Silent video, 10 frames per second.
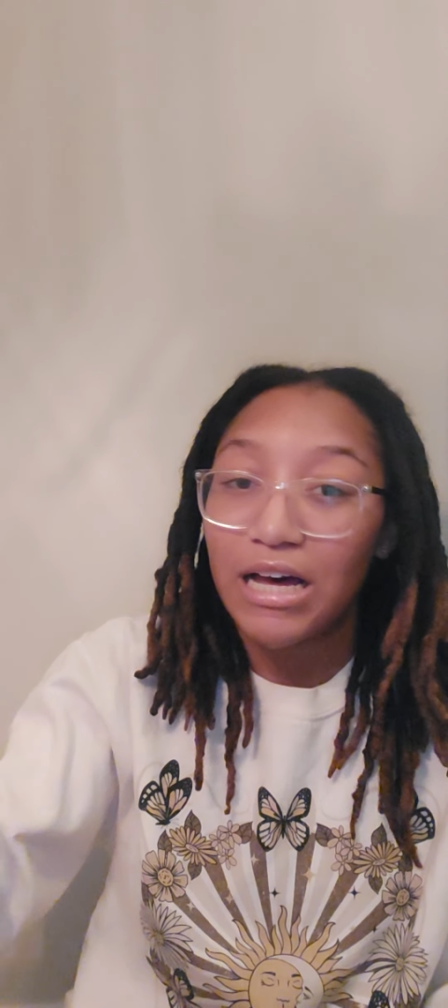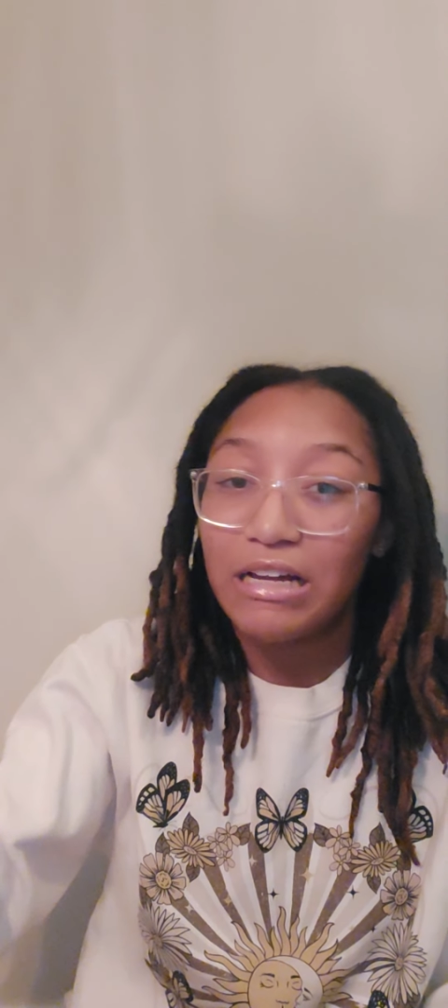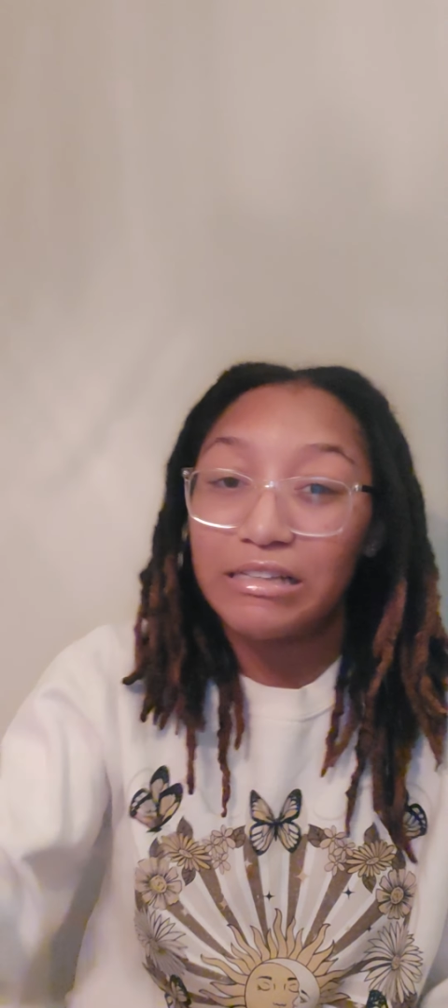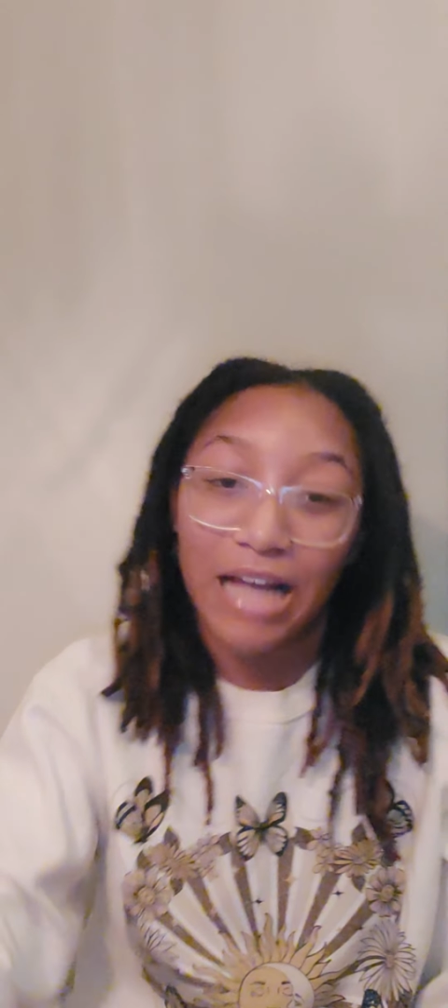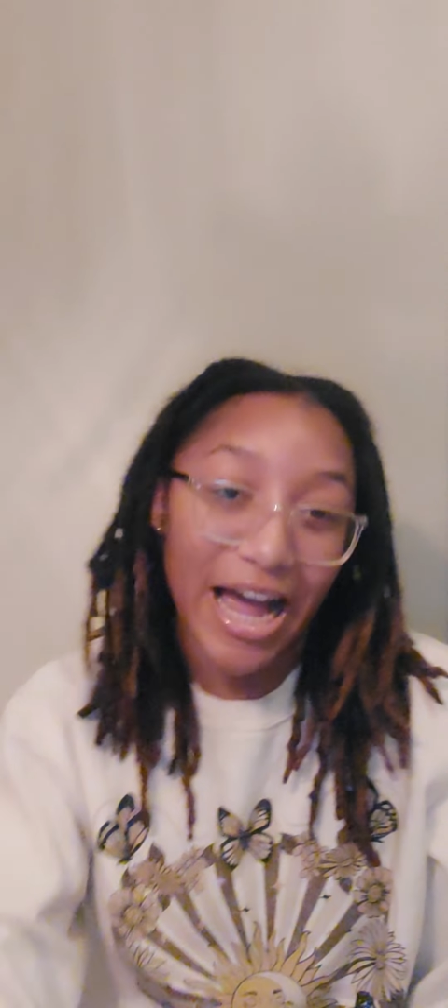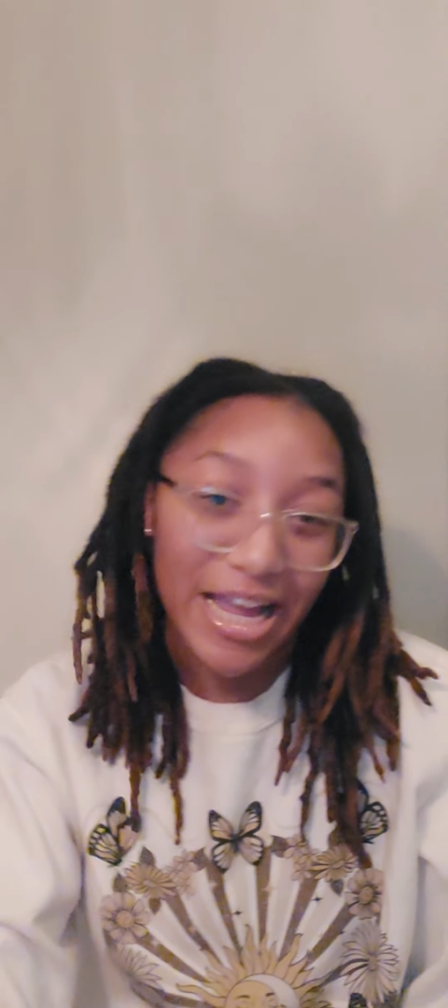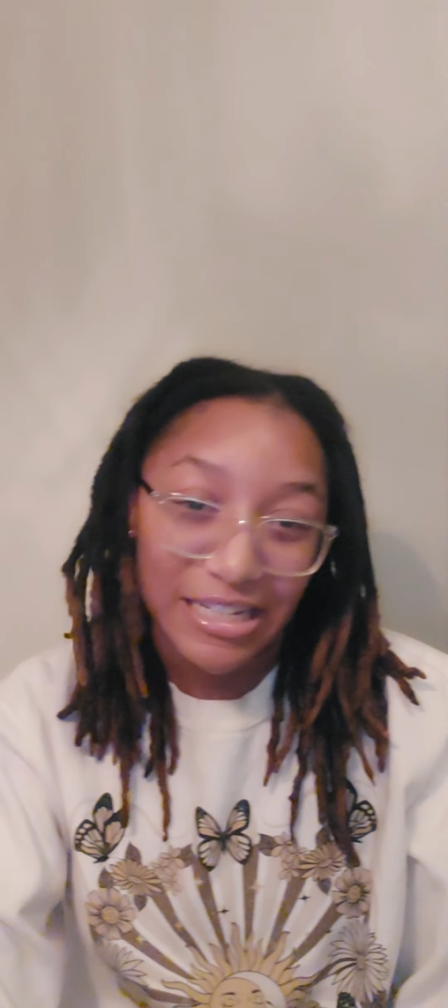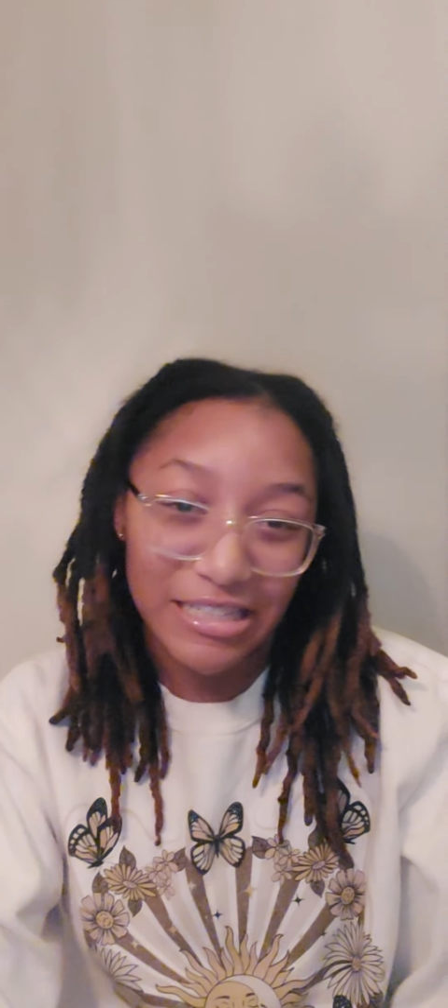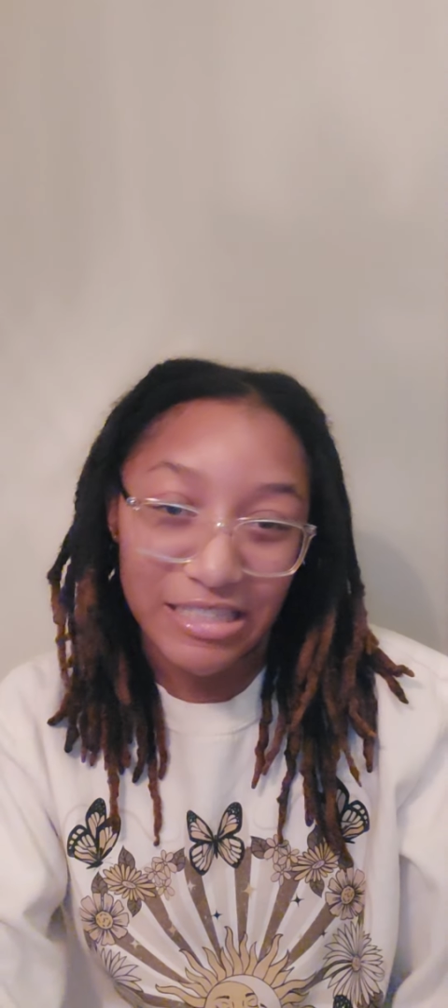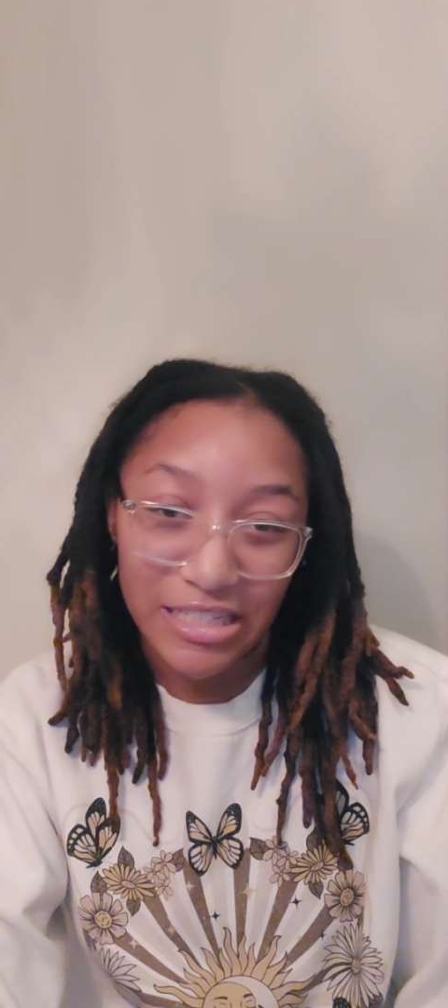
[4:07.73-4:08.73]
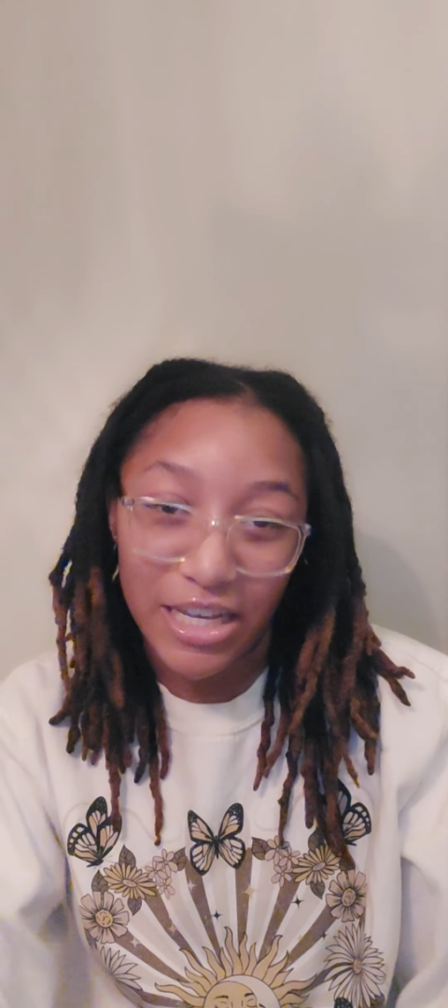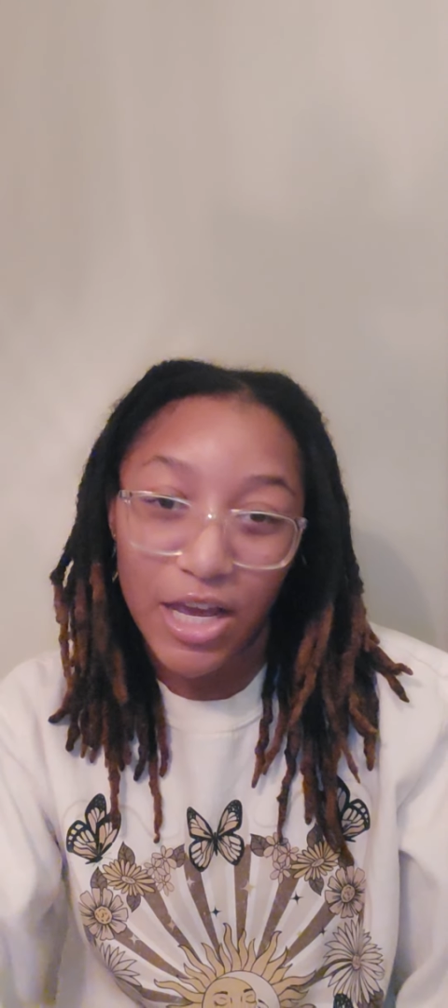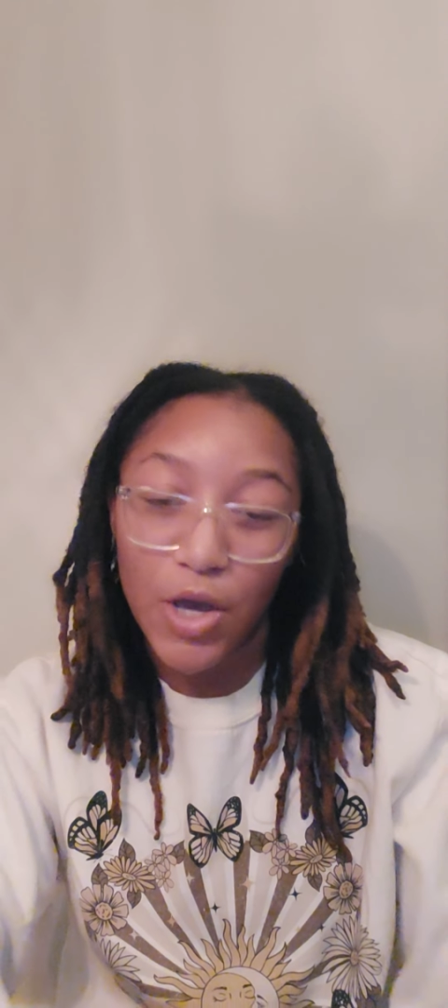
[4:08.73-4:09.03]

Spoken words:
aliasing,